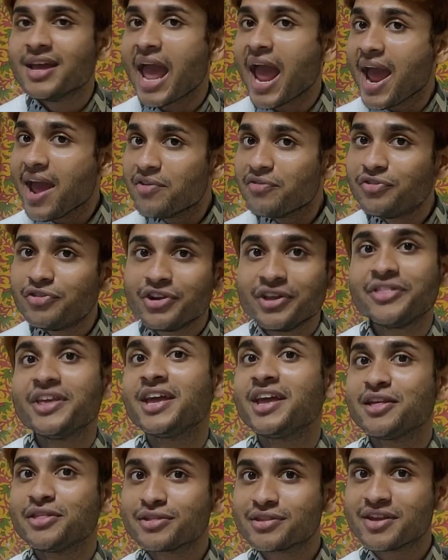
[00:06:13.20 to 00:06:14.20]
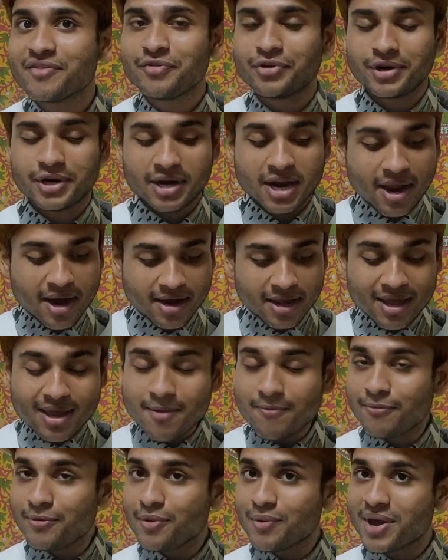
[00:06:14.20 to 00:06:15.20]
Everything is different. And
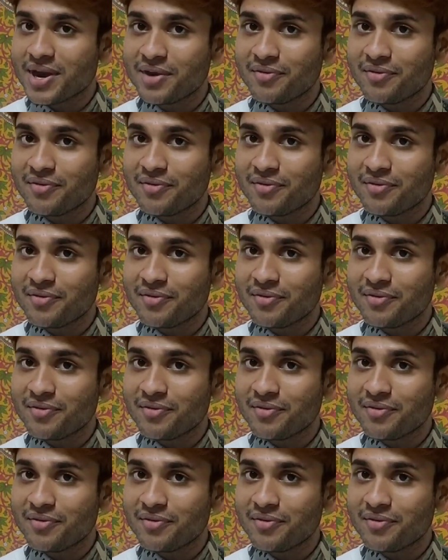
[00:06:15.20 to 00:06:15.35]
if you are